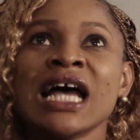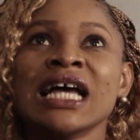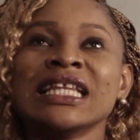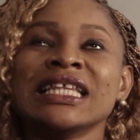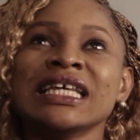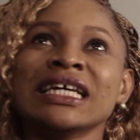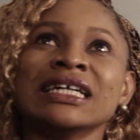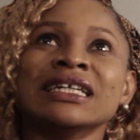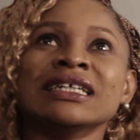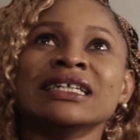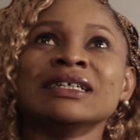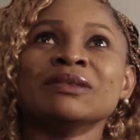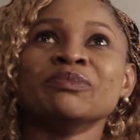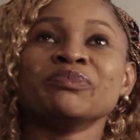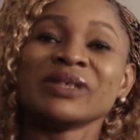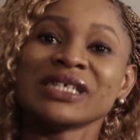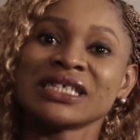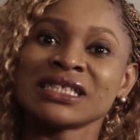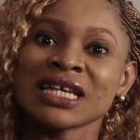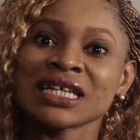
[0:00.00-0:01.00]
the
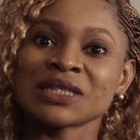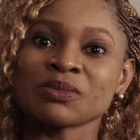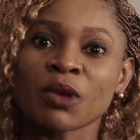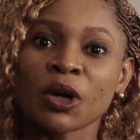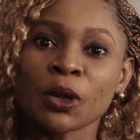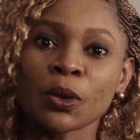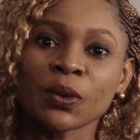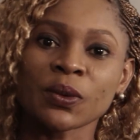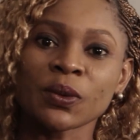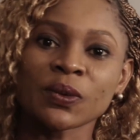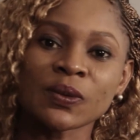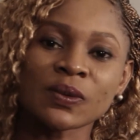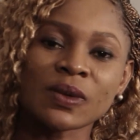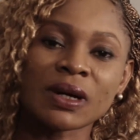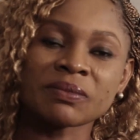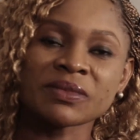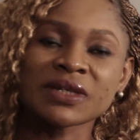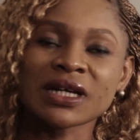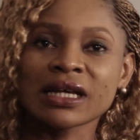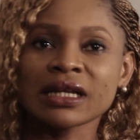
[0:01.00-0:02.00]
business mogul.
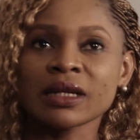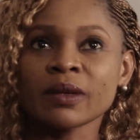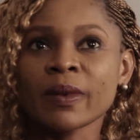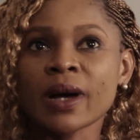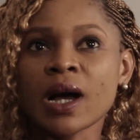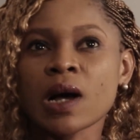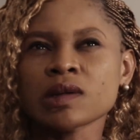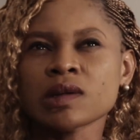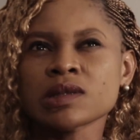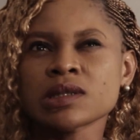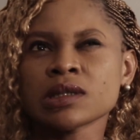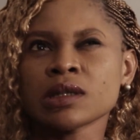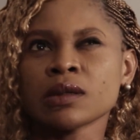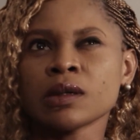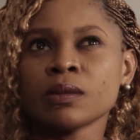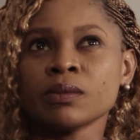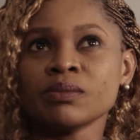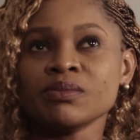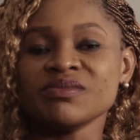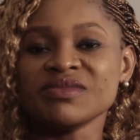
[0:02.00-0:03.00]
I'm talking about
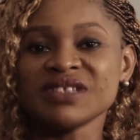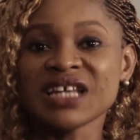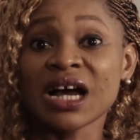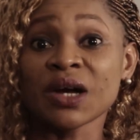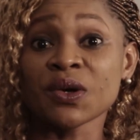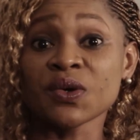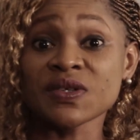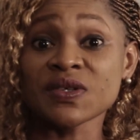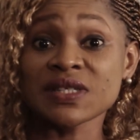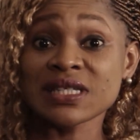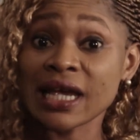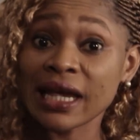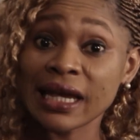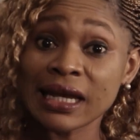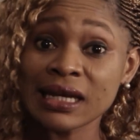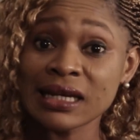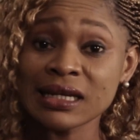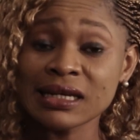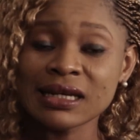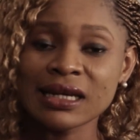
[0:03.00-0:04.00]

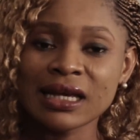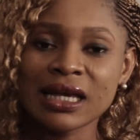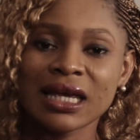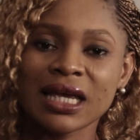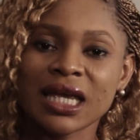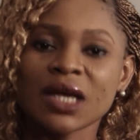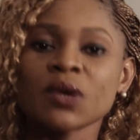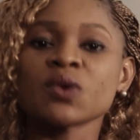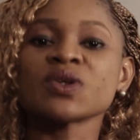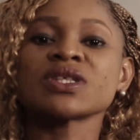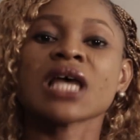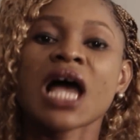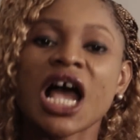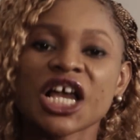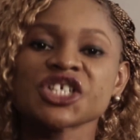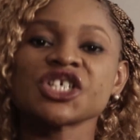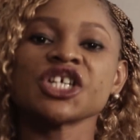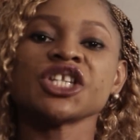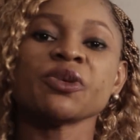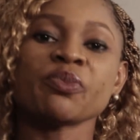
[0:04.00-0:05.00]
Dangote. He was
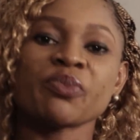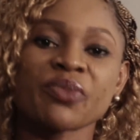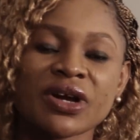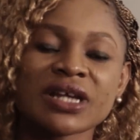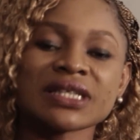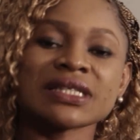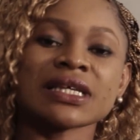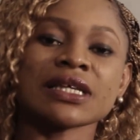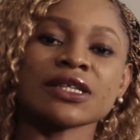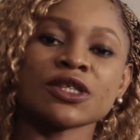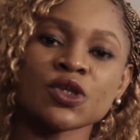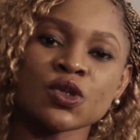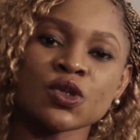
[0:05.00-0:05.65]
actually present